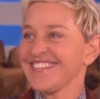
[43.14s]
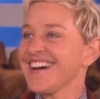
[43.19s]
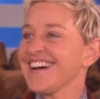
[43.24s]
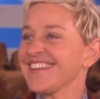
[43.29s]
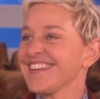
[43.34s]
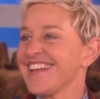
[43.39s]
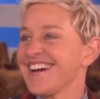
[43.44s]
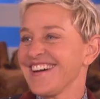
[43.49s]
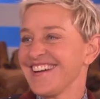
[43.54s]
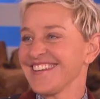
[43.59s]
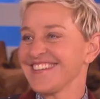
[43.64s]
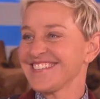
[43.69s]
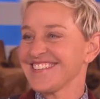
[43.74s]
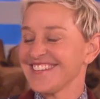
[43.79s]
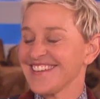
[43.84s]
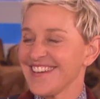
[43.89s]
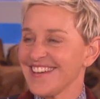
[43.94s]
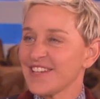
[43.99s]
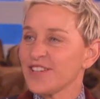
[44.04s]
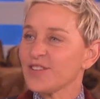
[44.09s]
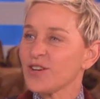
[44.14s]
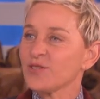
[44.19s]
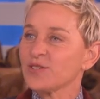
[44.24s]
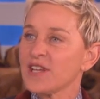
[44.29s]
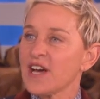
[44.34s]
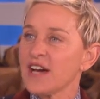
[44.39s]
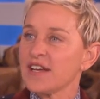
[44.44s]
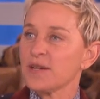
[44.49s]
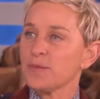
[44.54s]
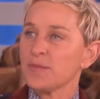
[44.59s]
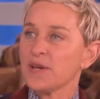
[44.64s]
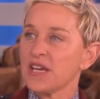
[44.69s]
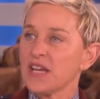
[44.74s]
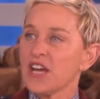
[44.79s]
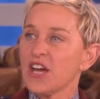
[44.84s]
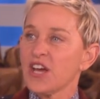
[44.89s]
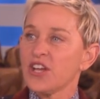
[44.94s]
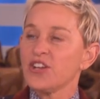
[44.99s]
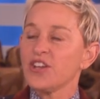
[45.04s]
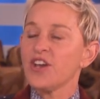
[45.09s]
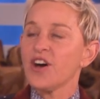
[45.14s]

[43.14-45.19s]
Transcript: not lying today. You don't not lie today. to